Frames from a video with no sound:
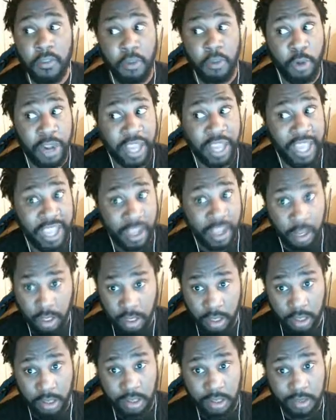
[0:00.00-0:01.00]
forty-eight.
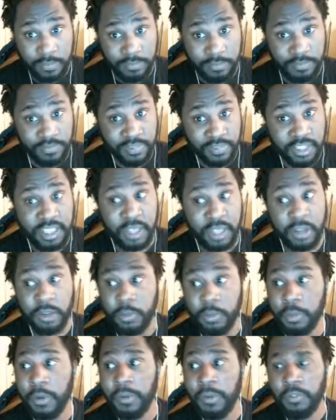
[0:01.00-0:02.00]

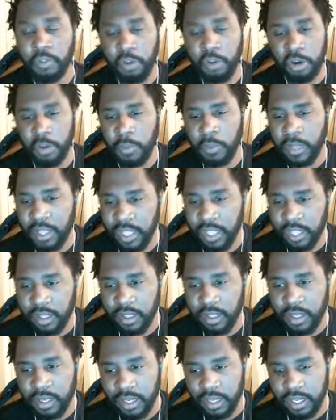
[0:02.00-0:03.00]
So before we get
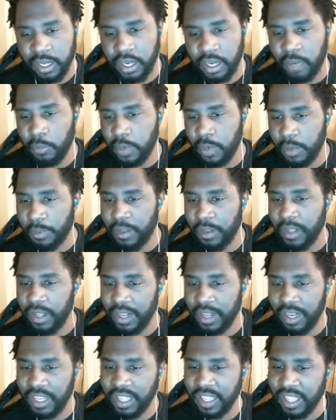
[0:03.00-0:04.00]
to Claire, I want to be
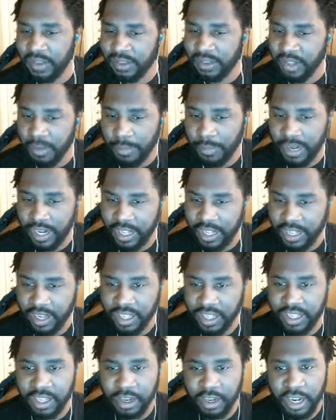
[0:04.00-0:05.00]
at least have somebody there.
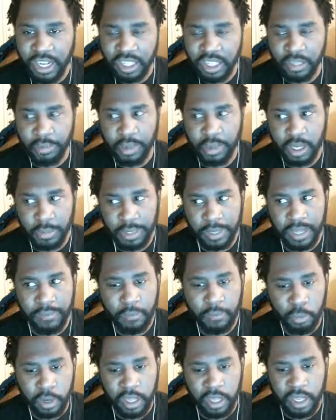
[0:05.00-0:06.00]
I think her age should probably be like
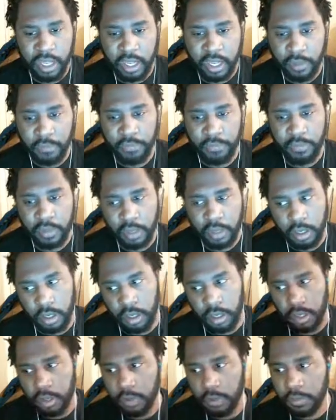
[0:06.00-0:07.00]
forty-eight.
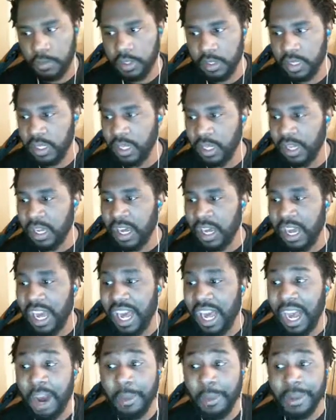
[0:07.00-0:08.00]
Um,
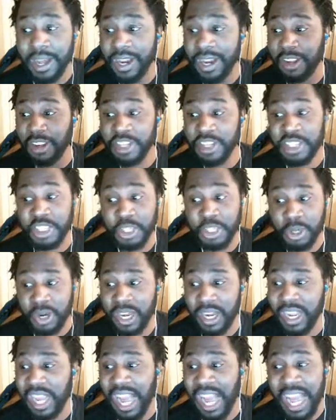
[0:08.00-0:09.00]
I hope y'all are
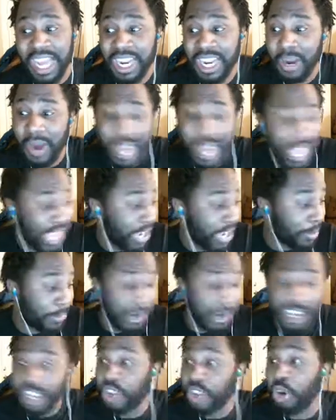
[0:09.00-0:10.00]
enjoying. I know I am
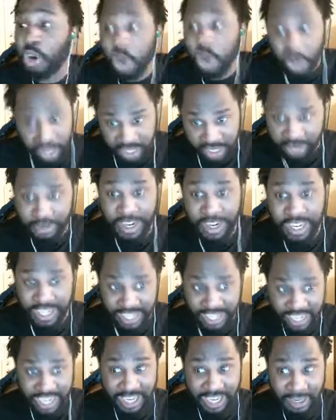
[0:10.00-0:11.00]
adoring right
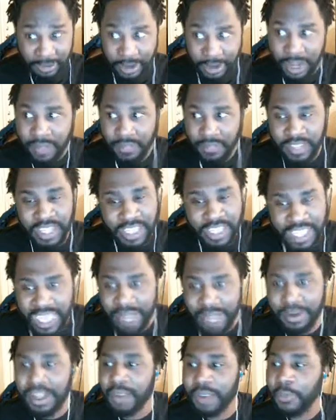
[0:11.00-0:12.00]
now. The
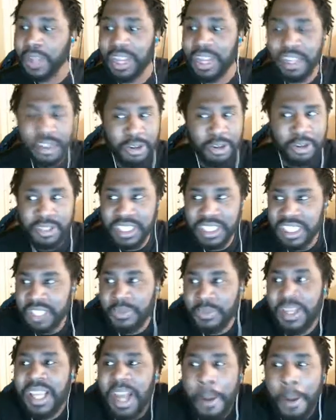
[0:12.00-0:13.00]
team, look, we lose and
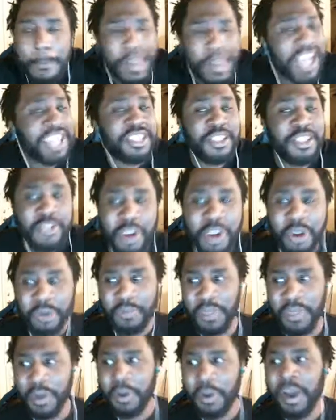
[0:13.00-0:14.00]
then we come back
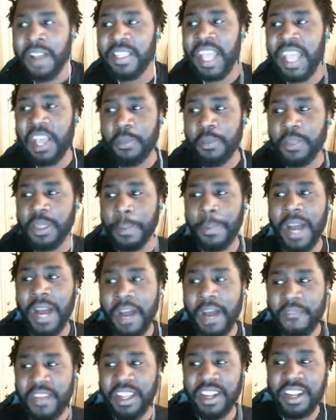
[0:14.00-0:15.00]
strong though. That's what the
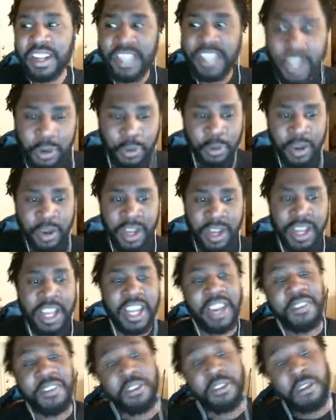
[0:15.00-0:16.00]
Mafia do.
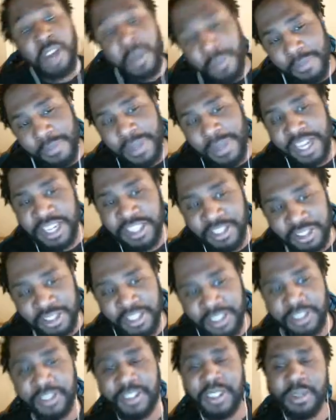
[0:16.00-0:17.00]
And if you coming back
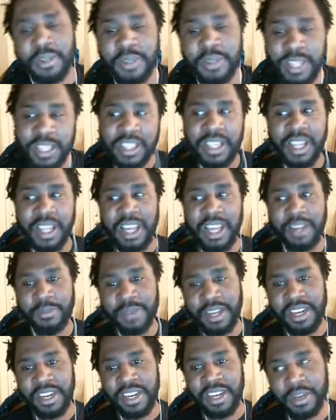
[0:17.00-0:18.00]
strong too, hit the like
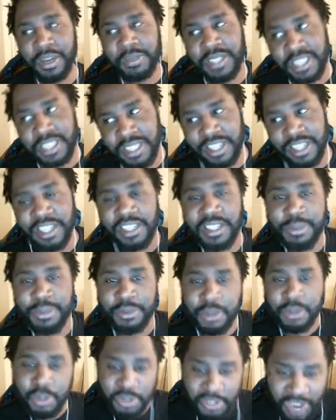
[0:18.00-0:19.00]
button up, share and
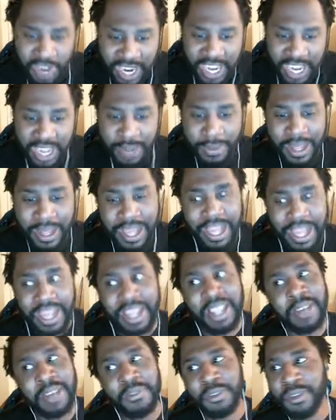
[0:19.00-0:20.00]
subscribe. Hey, I
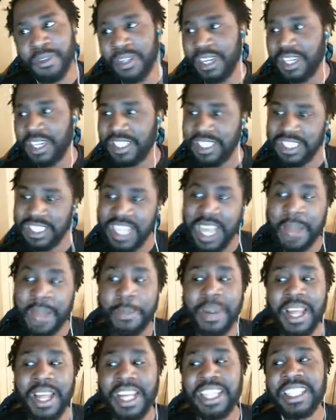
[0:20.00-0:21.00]
love you guys. Stay
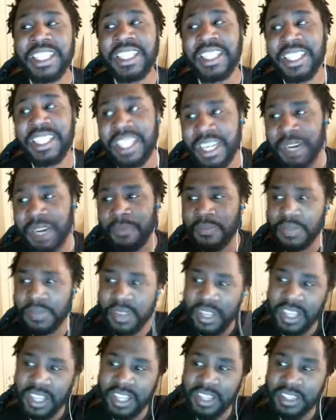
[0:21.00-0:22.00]
blessed up.
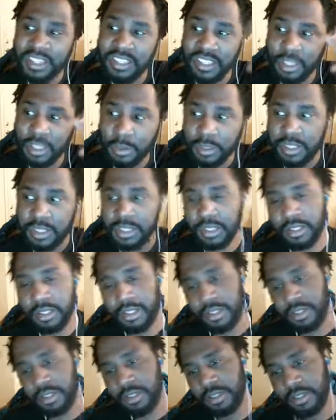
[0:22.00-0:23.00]

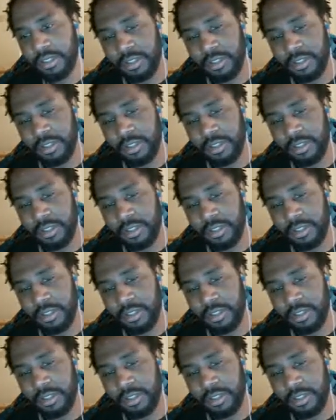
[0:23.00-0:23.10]
Deuces.